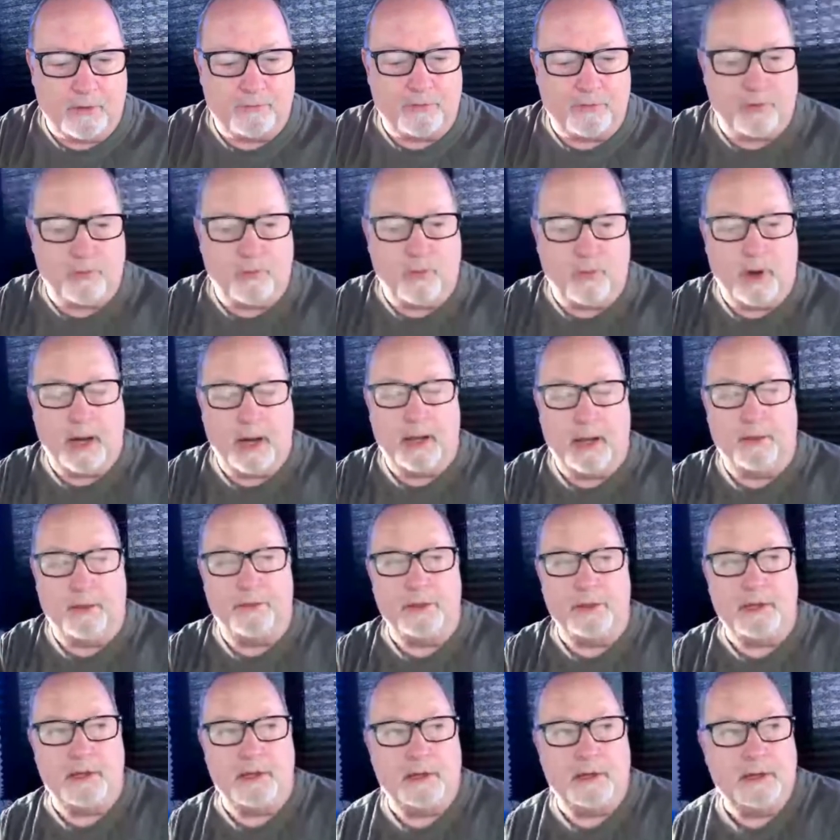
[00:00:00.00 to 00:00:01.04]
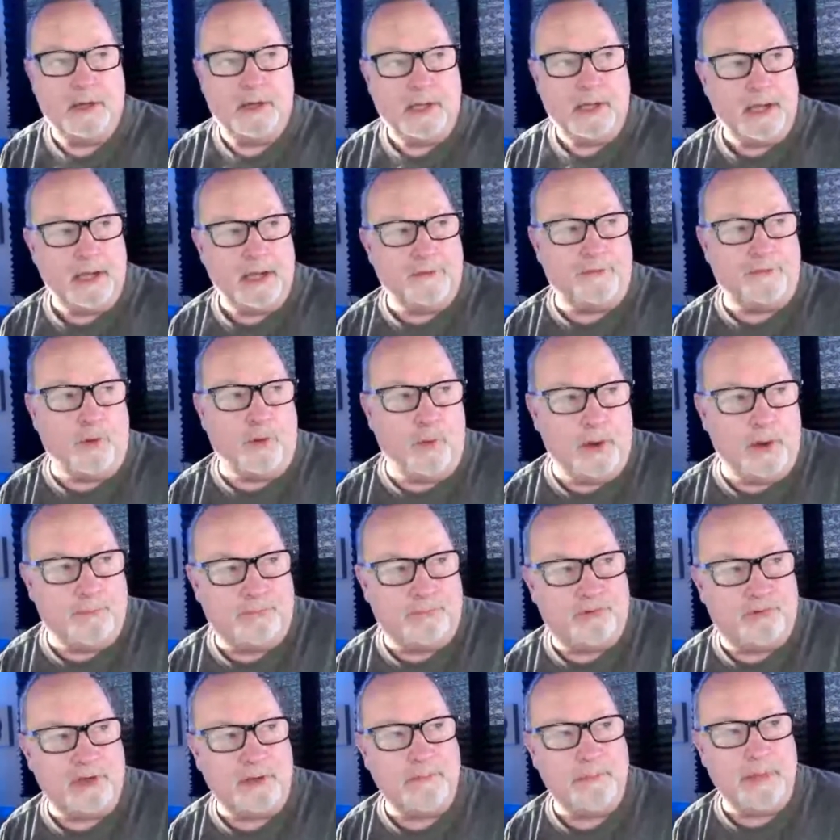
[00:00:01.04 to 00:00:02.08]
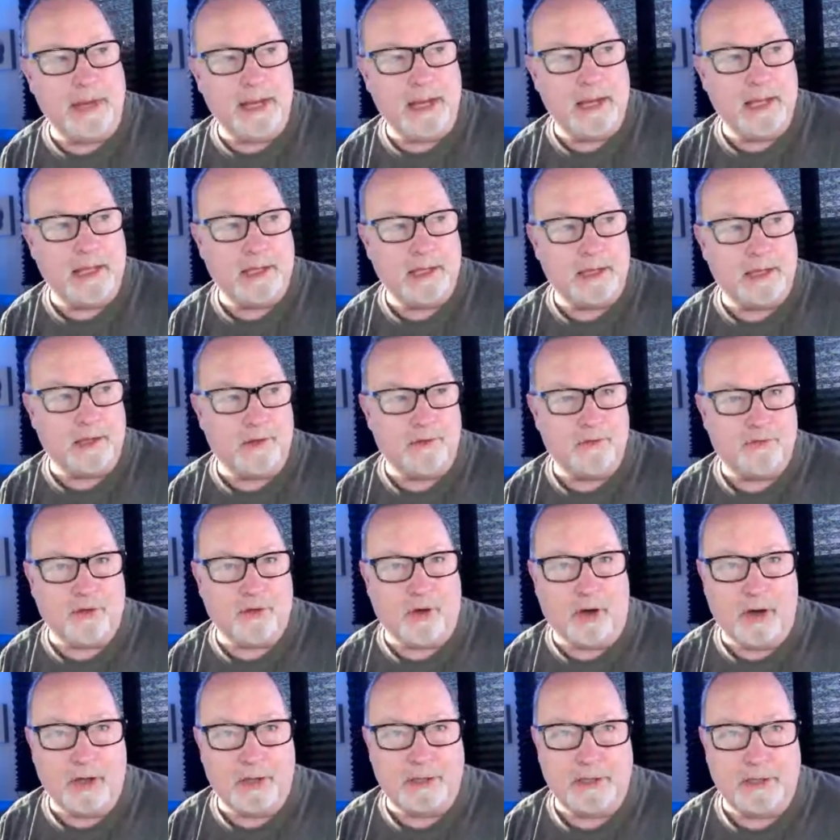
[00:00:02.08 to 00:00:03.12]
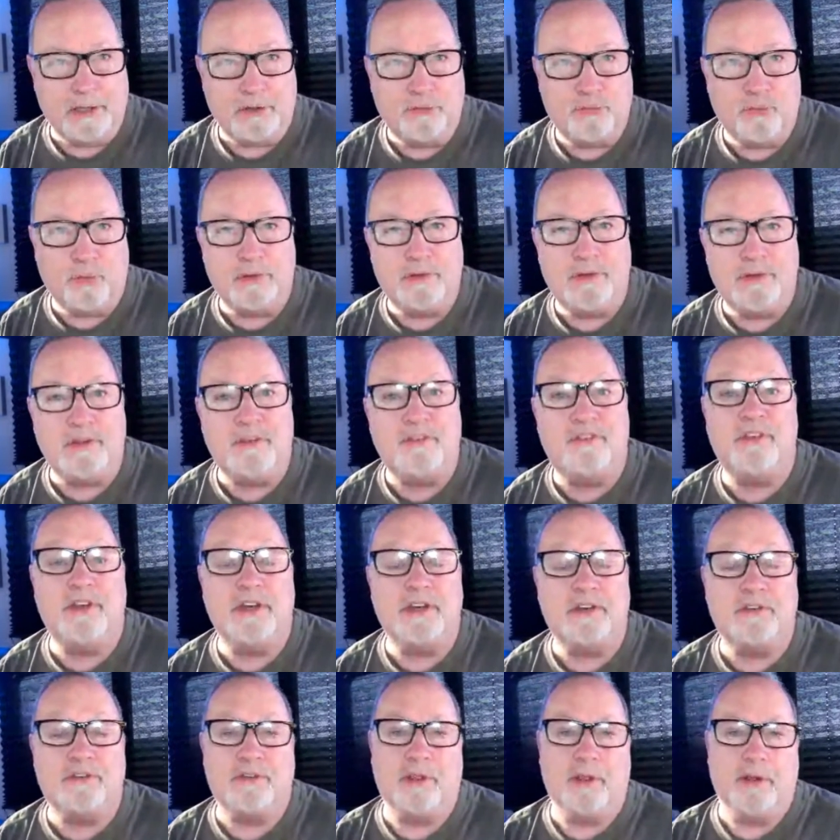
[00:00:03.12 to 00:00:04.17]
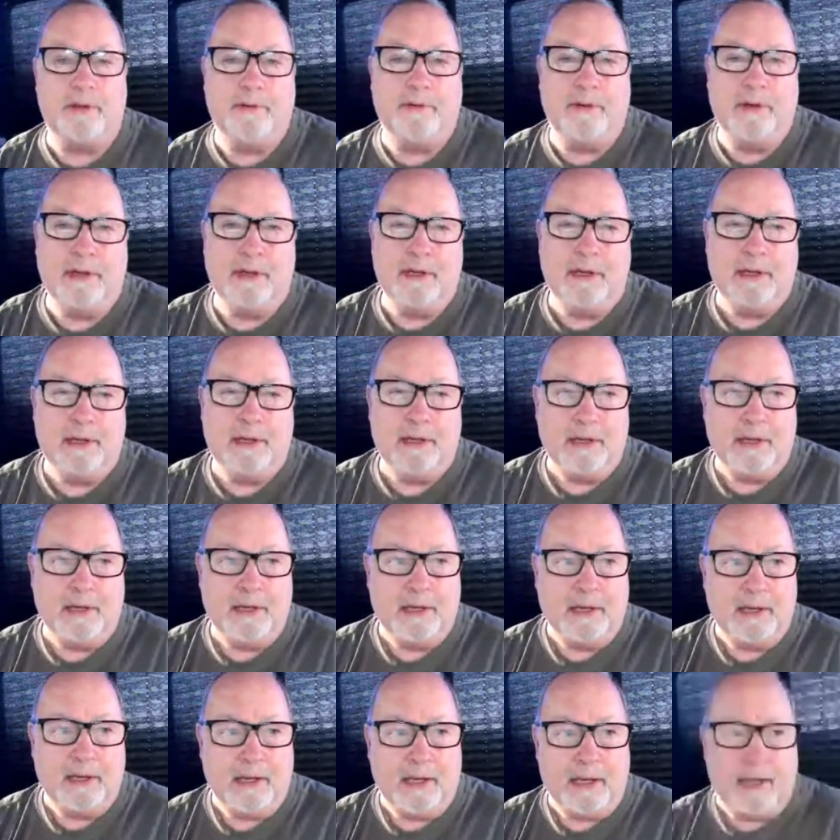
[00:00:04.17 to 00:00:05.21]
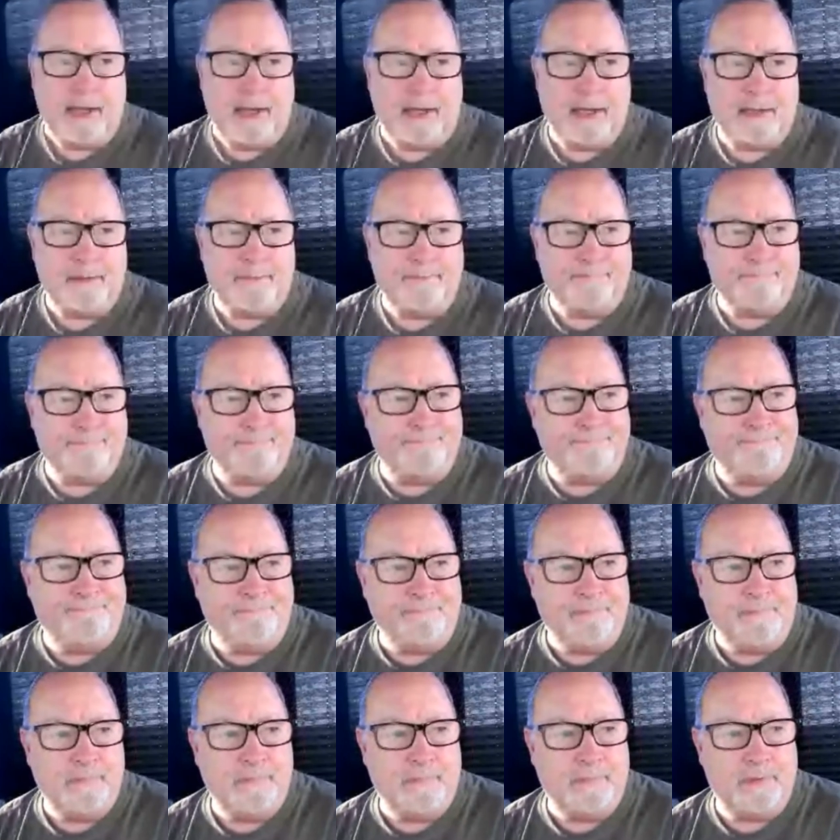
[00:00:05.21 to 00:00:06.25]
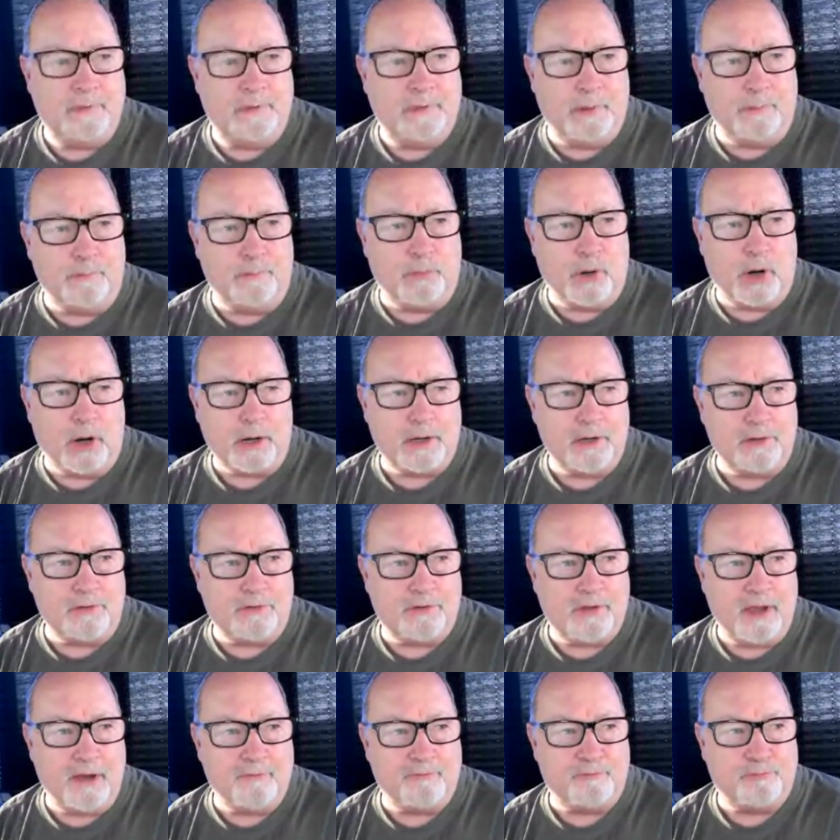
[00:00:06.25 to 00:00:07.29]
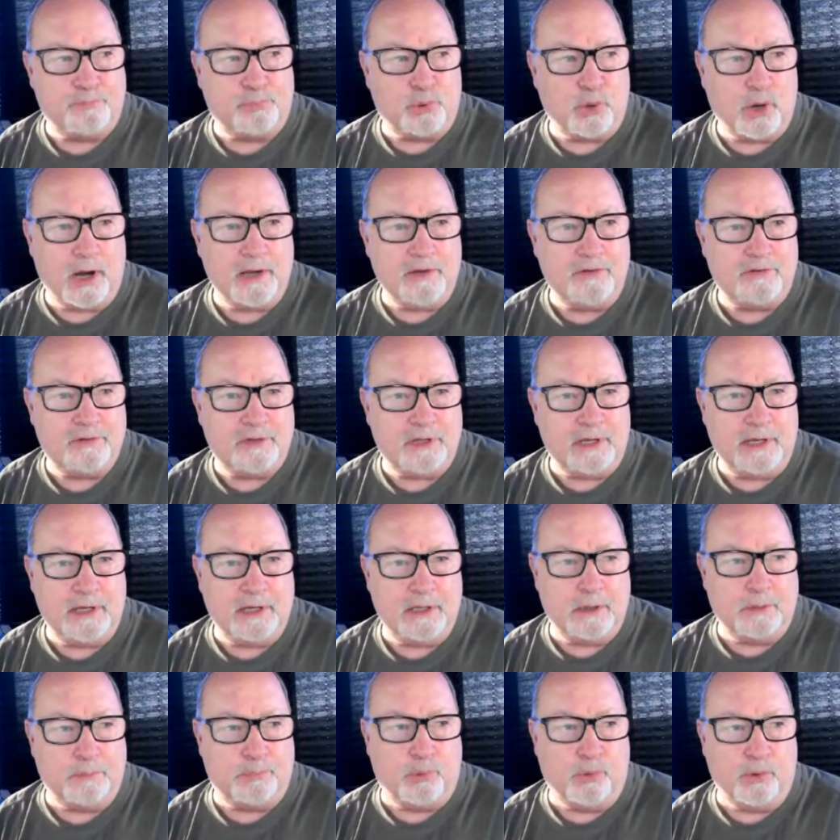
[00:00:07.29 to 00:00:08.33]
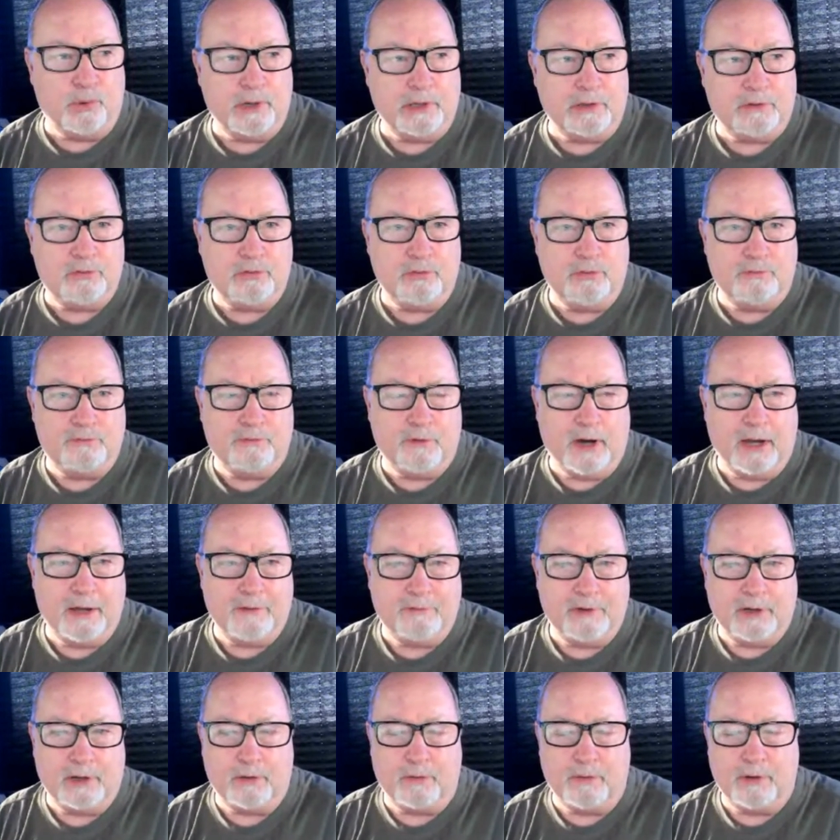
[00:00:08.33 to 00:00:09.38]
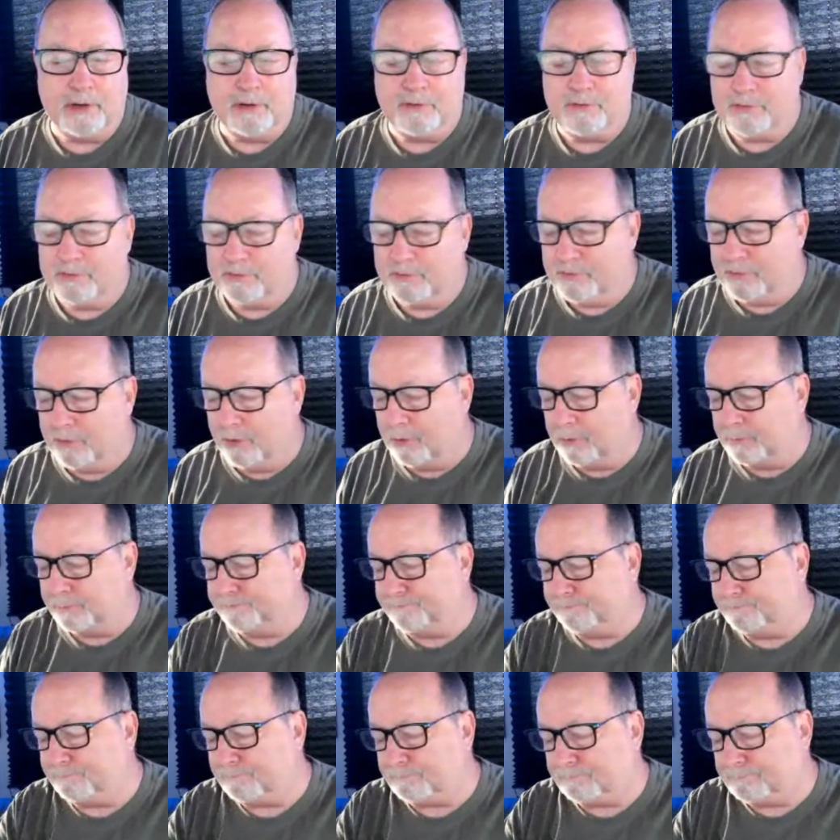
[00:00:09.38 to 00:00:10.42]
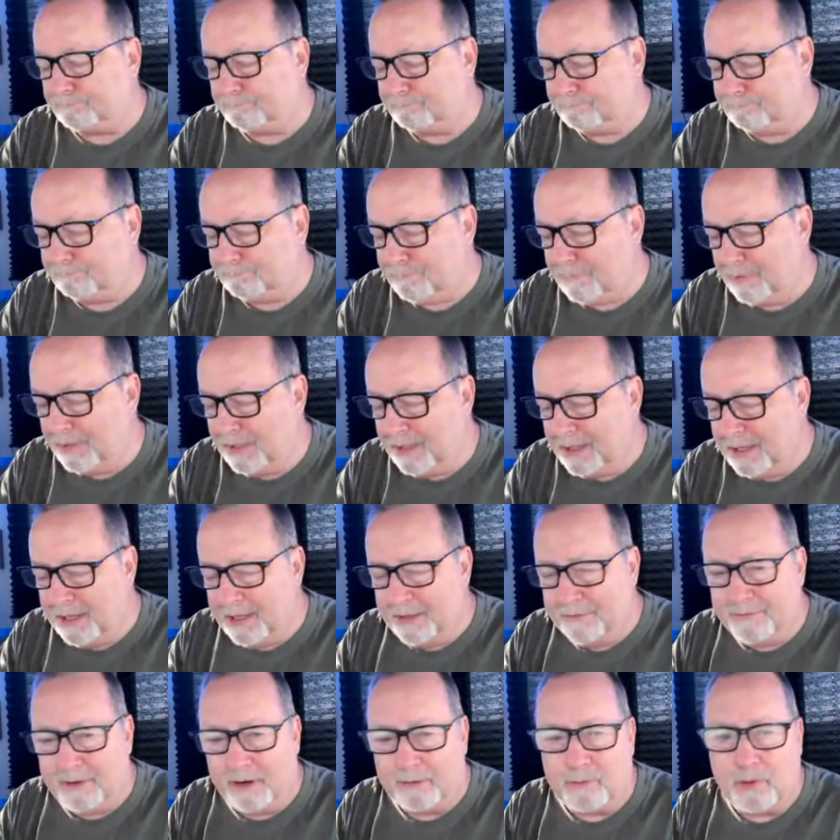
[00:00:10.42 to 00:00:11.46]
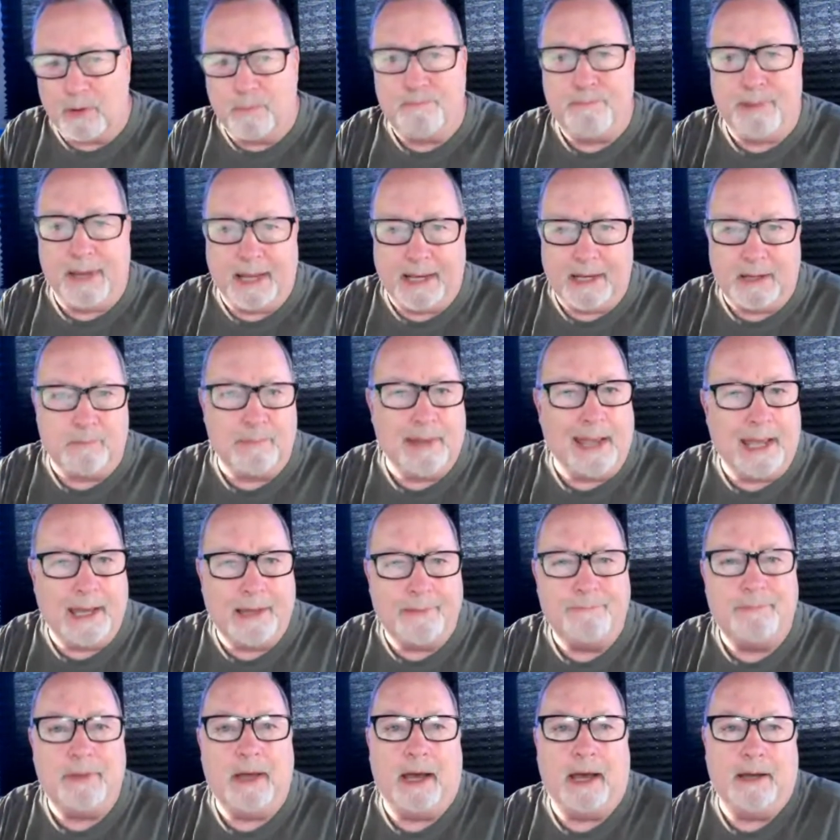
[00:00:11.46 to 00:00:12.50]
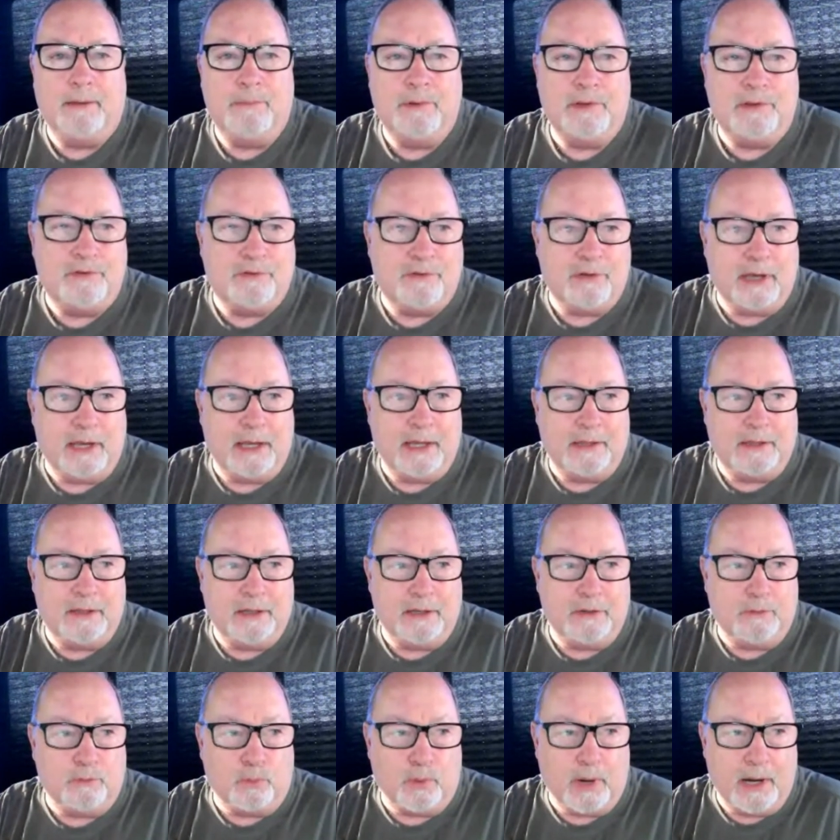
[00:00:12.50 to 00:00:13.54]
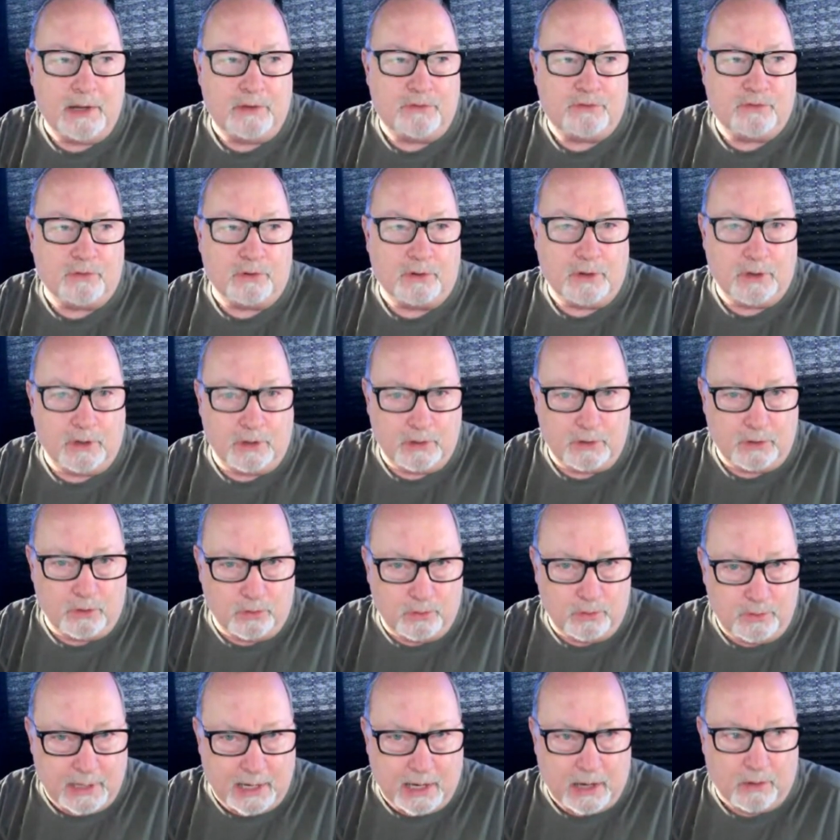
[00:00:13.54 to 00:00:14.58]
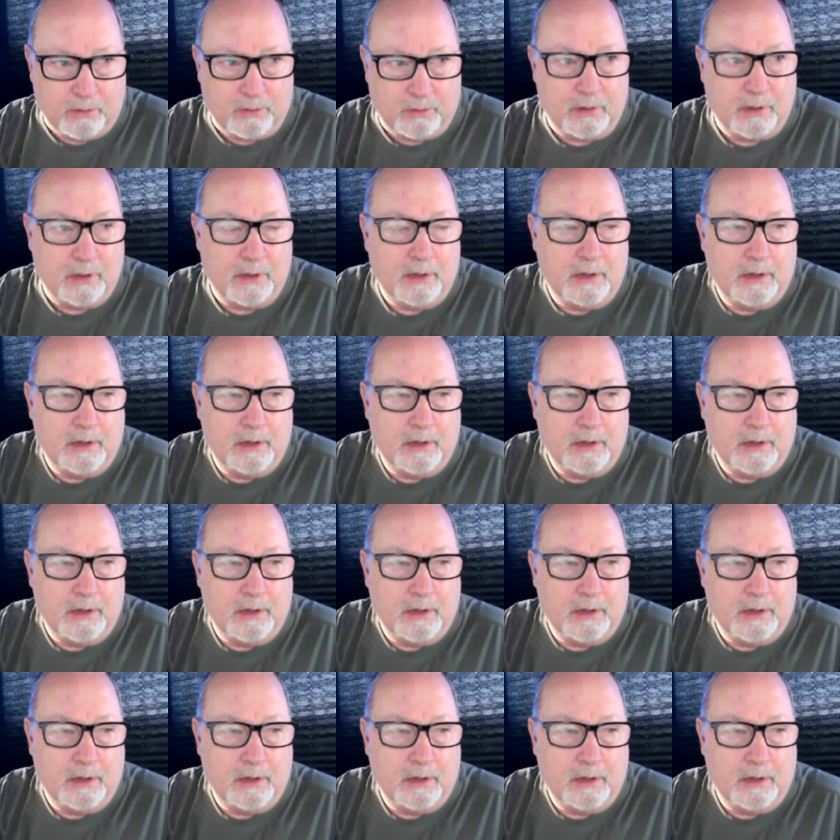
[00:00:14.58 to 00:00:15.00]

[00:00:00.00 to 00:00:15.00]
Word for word: for a while. The FOMC meeting is on the 26th, and the markets have priced in a 0.25 increase. So if I were a betting man, I would say that rates are going to go down